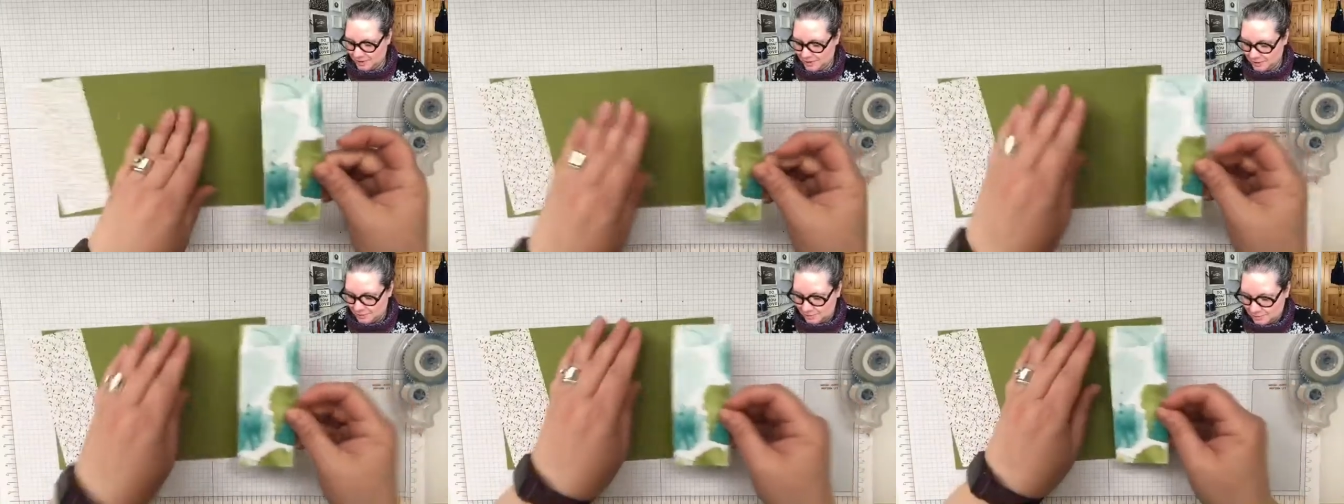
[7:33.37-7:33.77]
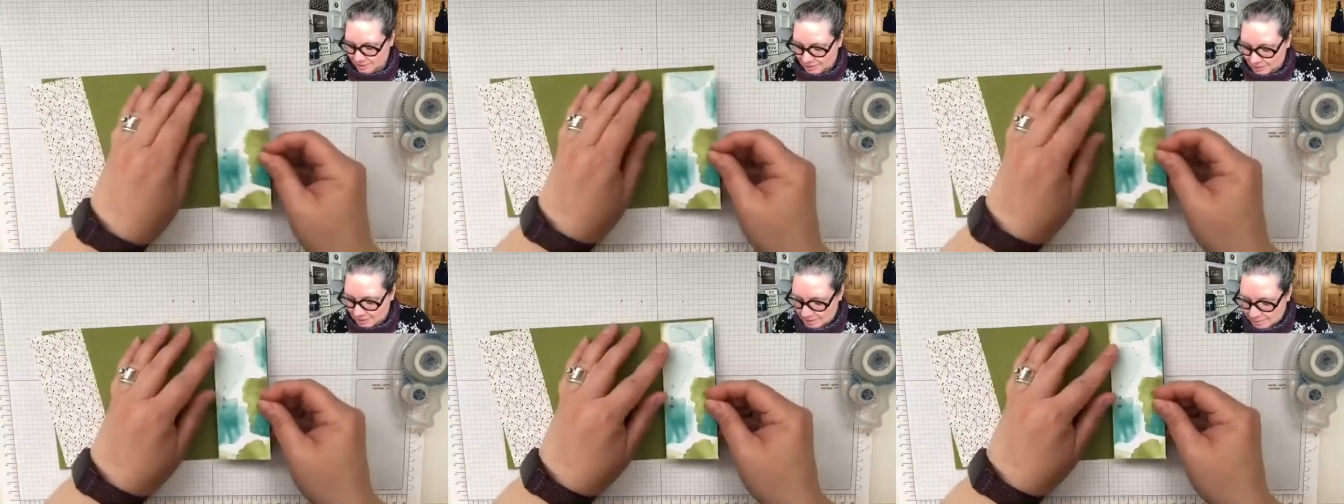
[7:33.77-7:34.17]
going to do
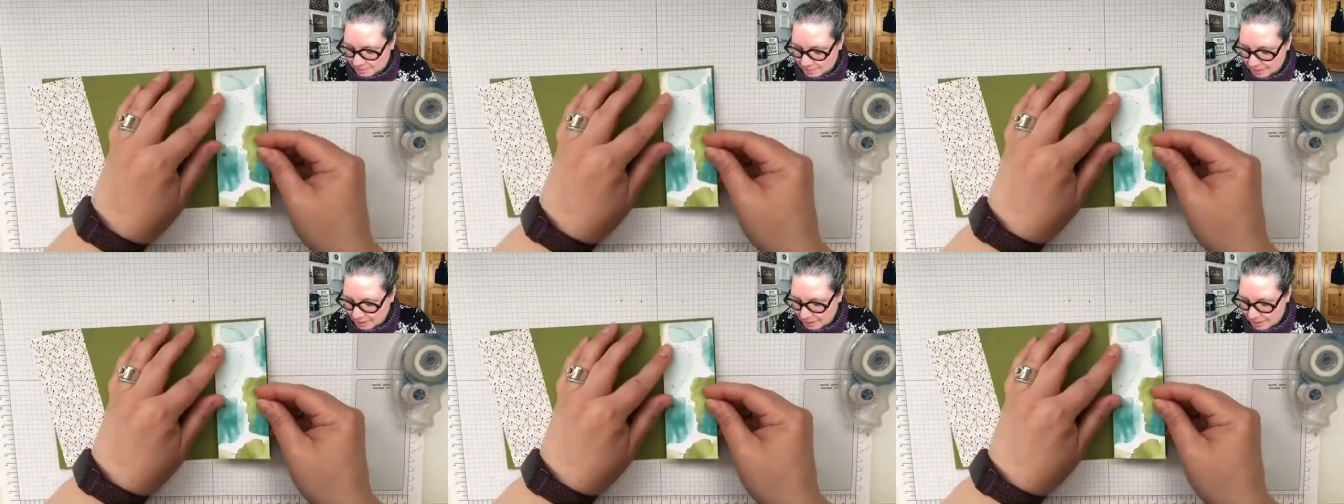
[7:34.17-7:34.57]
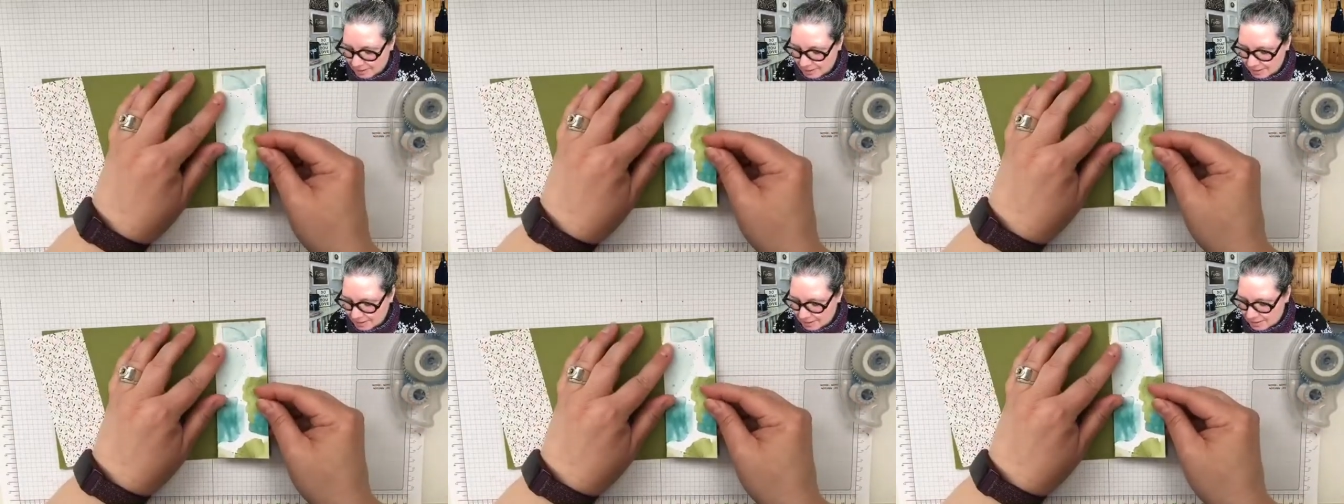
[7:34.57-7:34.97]
is
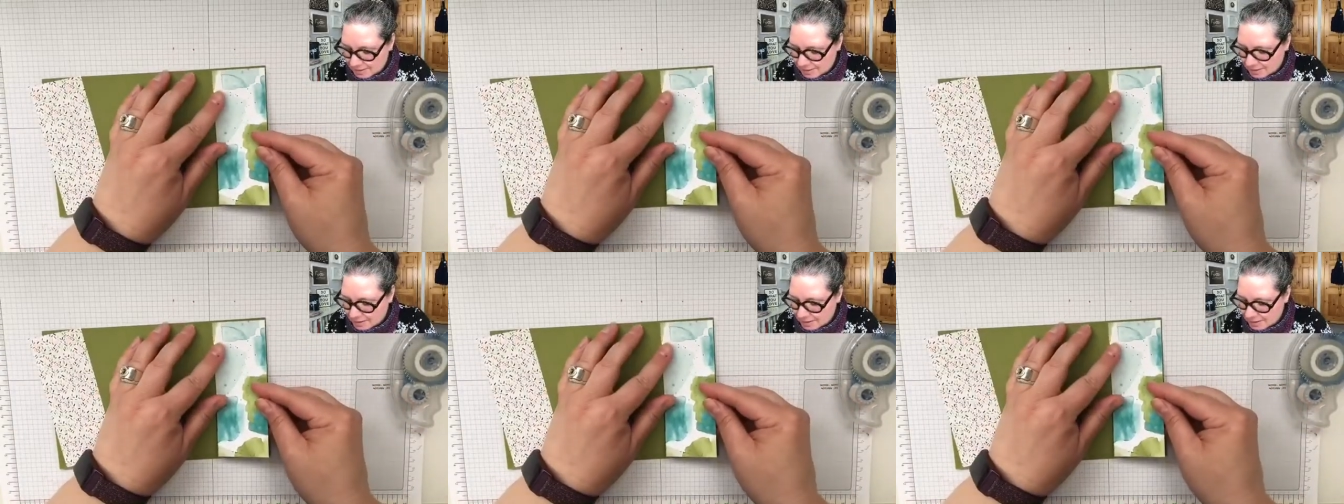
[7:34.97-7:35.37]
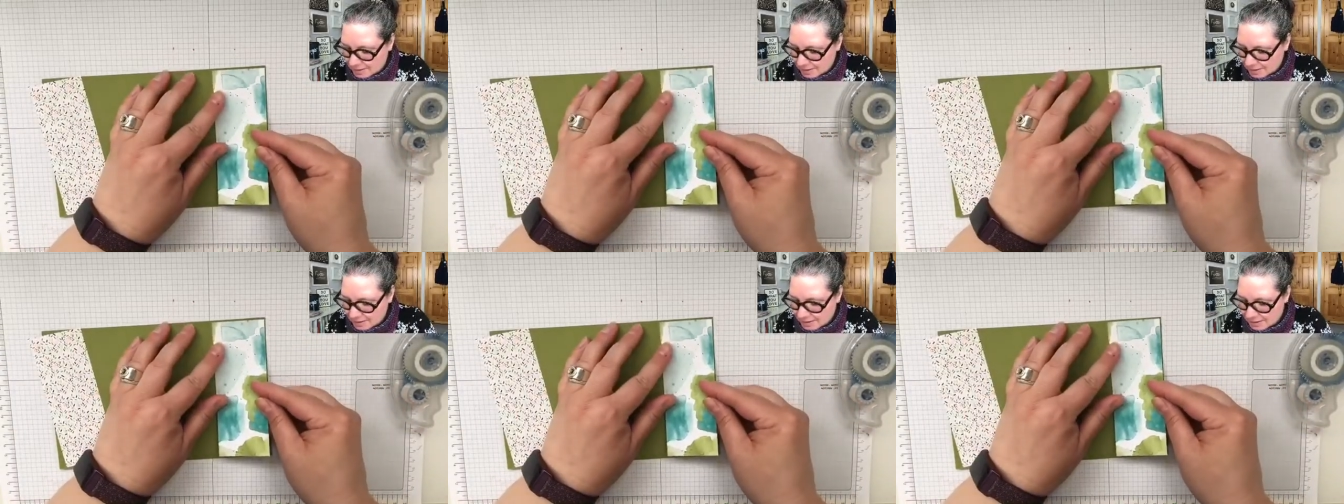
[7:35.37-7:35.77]
place
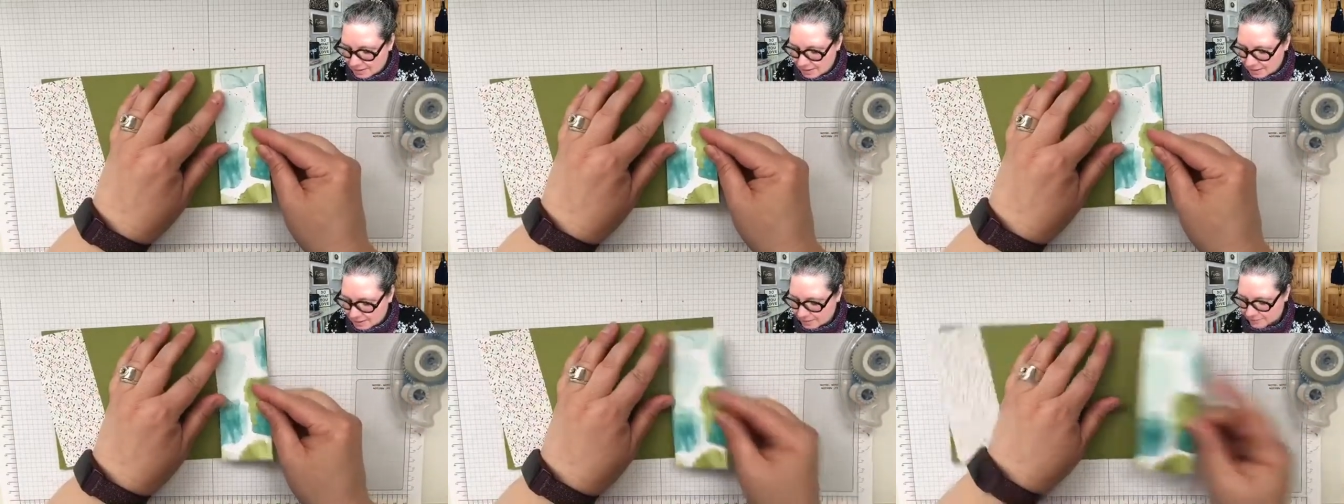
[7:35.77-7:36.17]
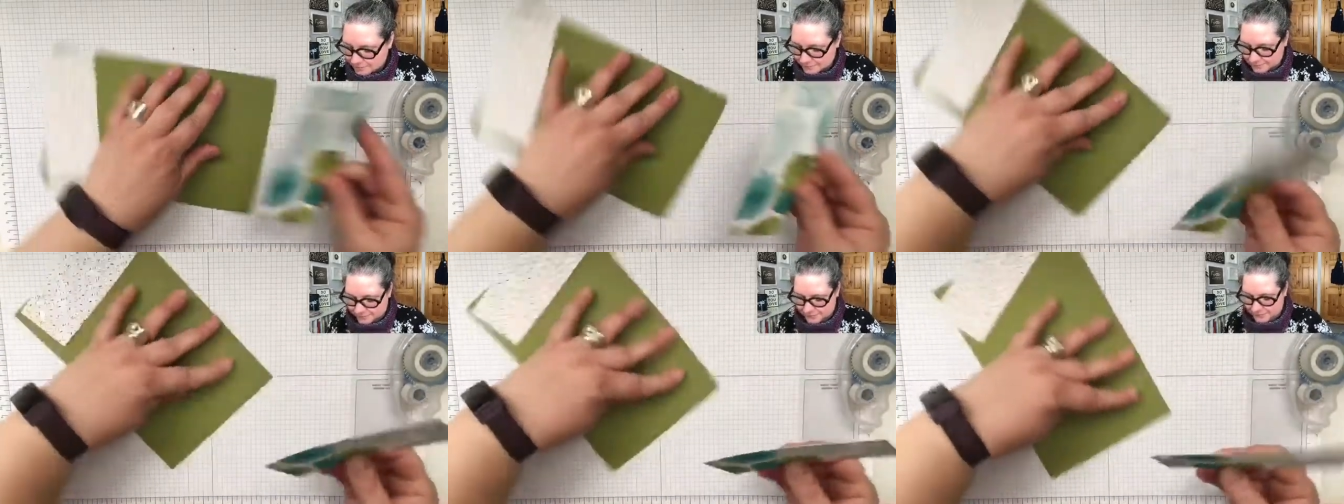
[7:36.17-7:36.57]
this
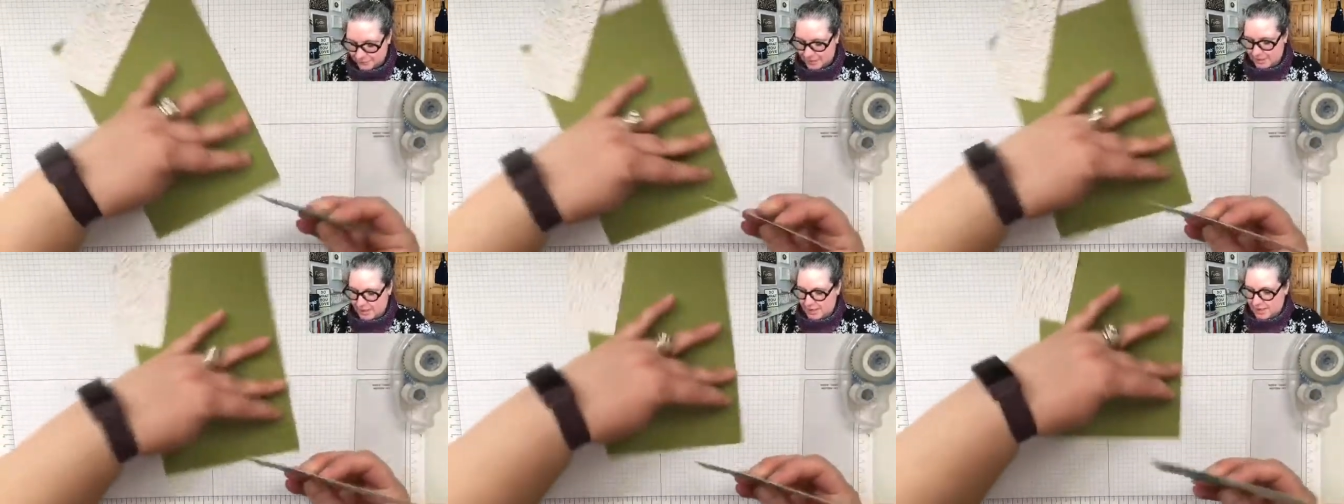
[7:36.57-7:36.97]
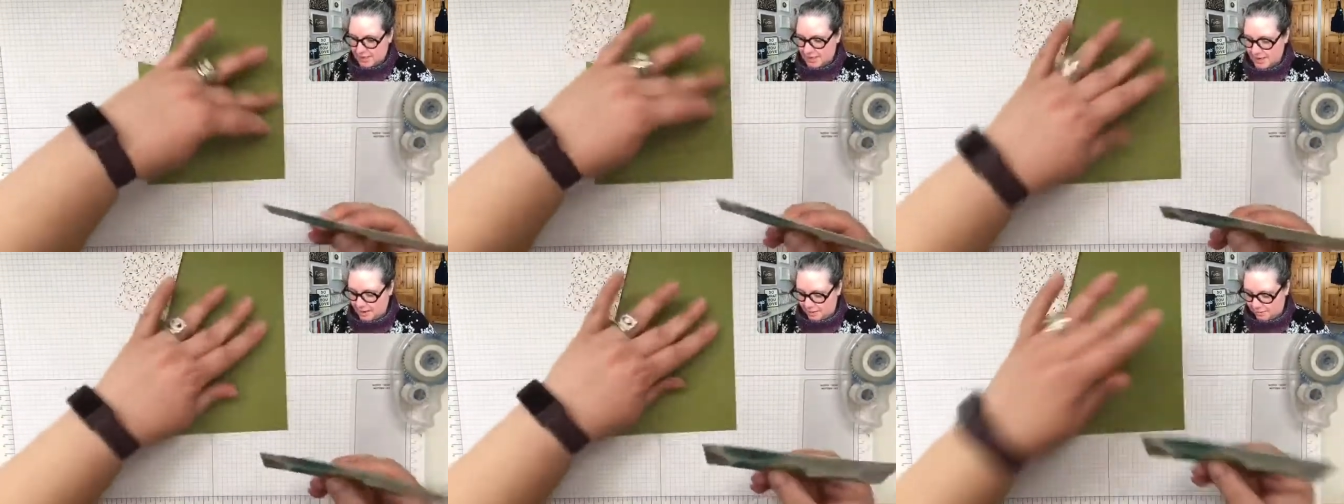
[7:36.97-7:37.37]

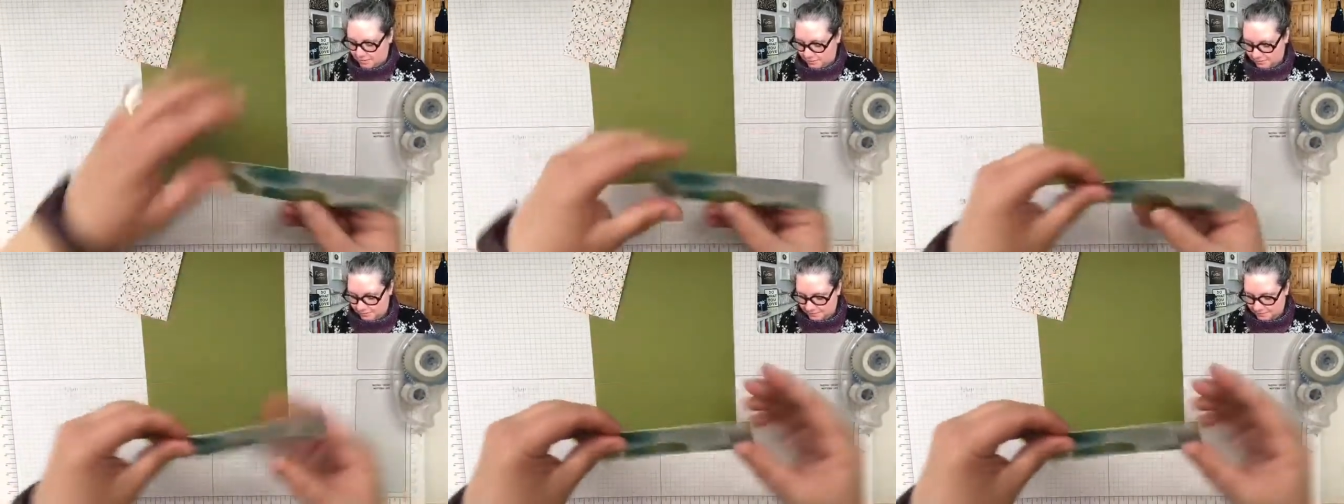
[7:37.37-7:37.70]
now,